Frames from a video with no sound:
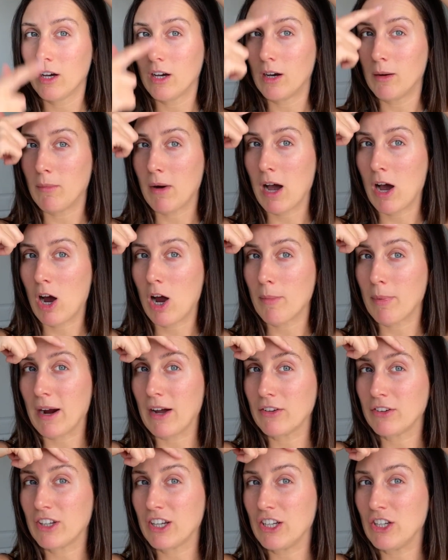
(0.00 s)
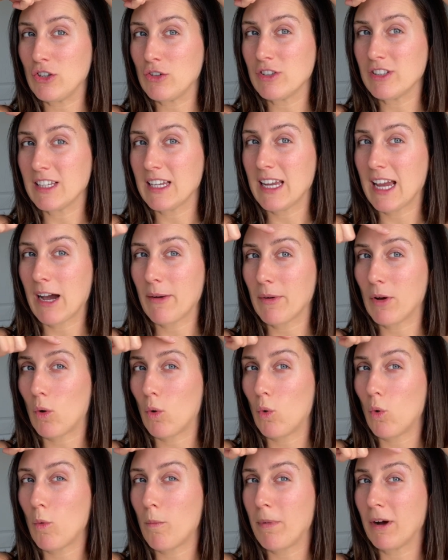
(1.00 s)
my eyebrows, can you see how it
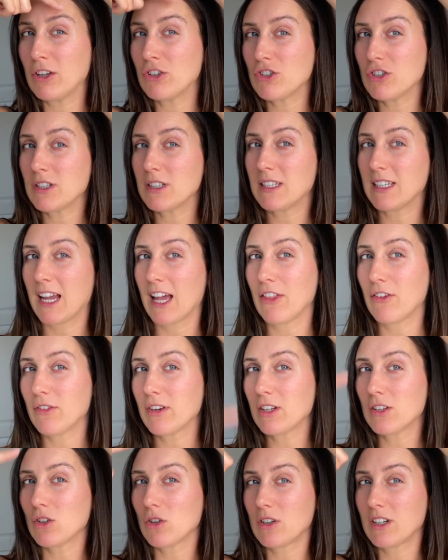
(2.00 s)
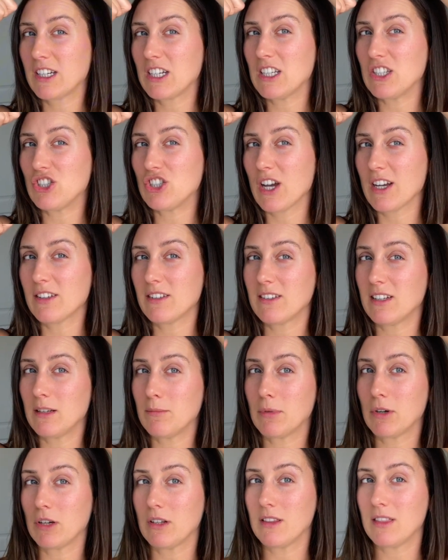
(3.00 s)
all bunches together? It's congested
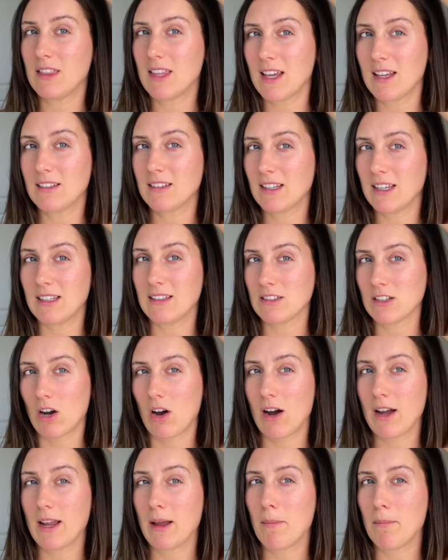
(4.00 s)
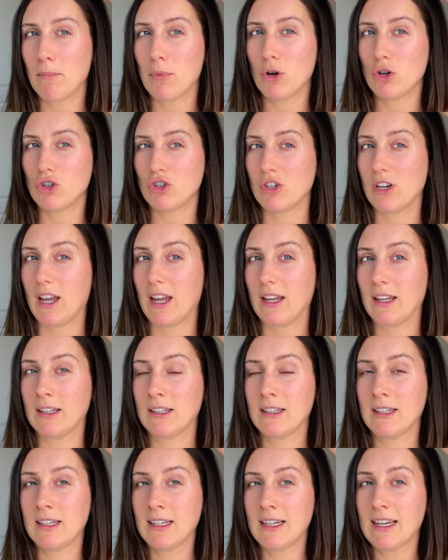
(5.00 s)
because this is tight and pushing
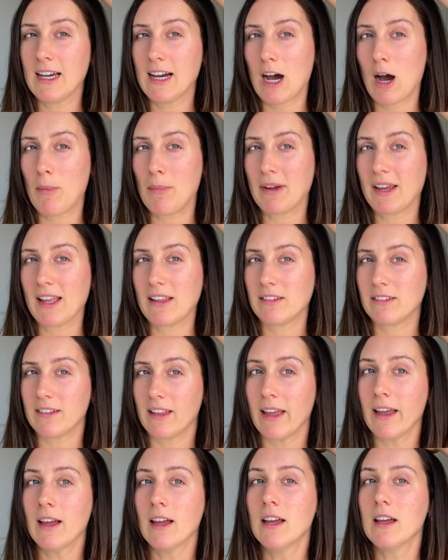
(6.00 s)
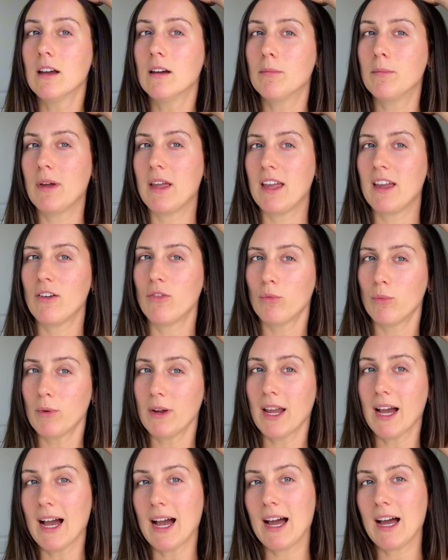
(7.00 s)
up against it. But if we
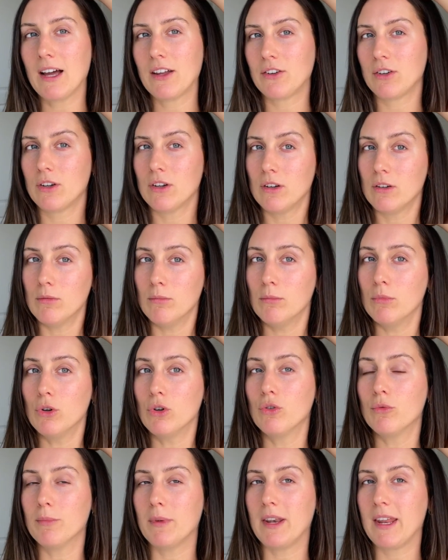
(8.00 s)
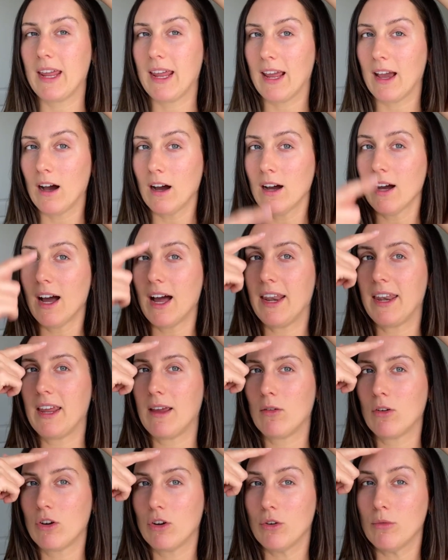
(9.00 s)
had movement here and
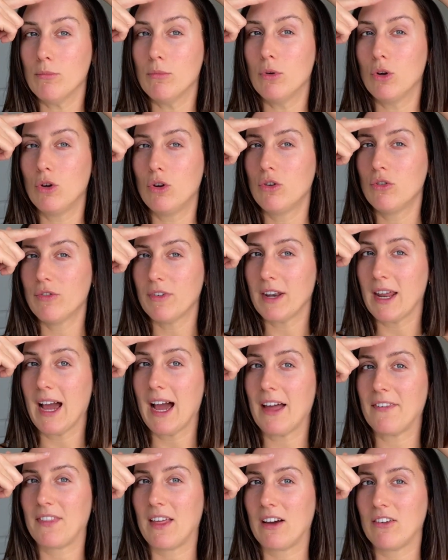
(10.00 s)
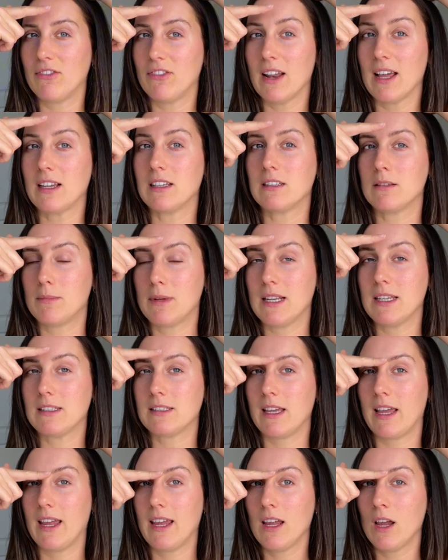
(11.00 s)
it could move and it had that
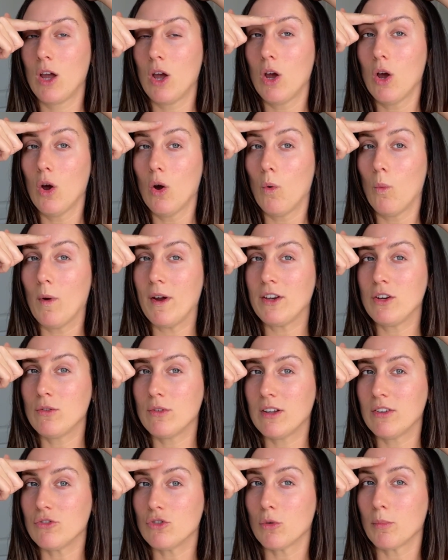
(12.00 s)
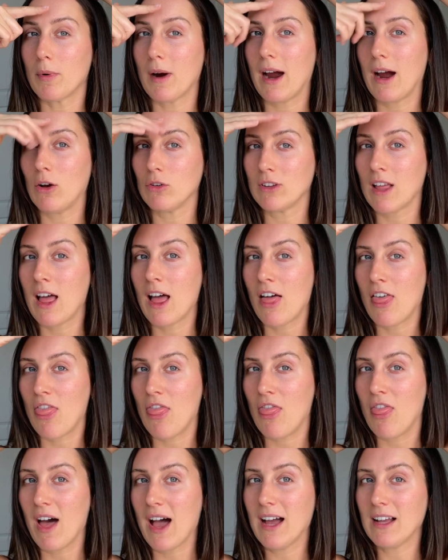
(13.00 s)
flexibility, when you lift your brows,
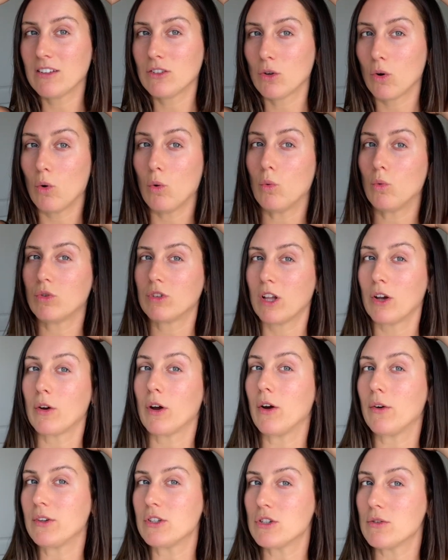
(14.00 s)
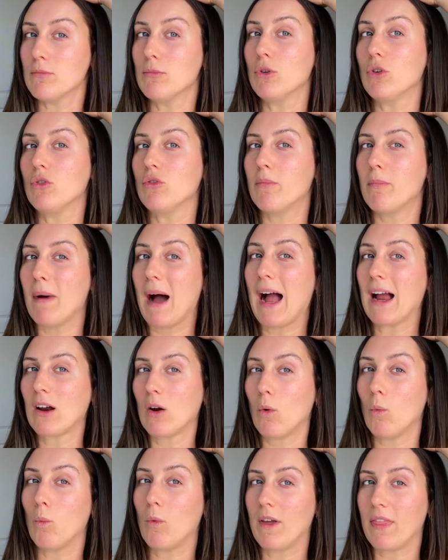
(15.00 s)
that's also going to move back
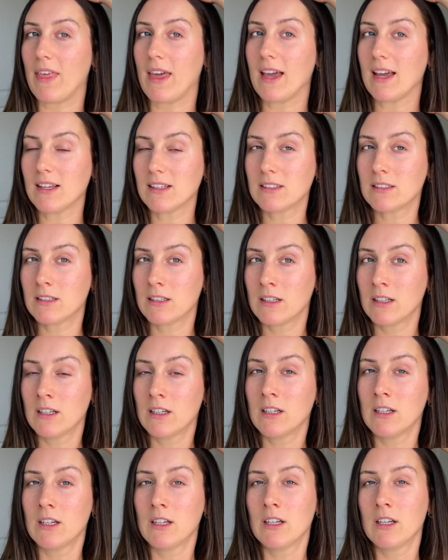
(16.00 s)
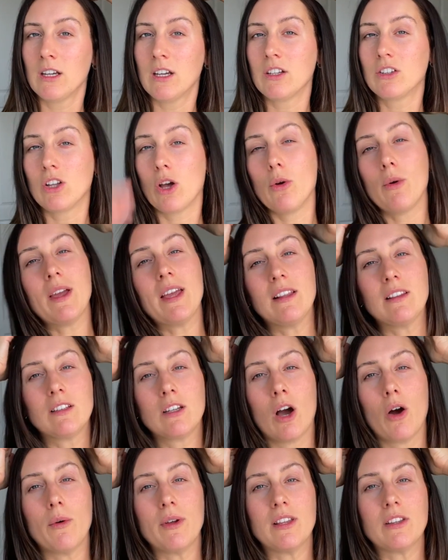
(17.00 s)
with it. So it's
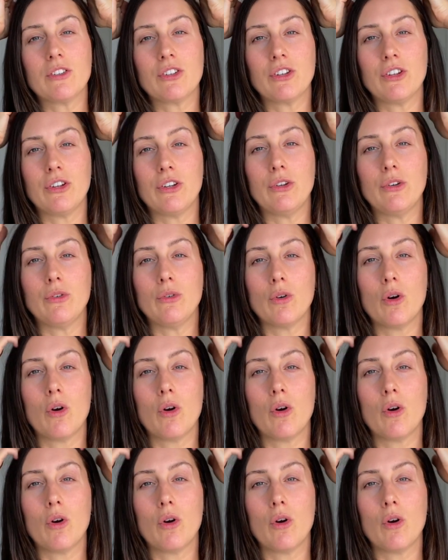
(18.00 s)
going to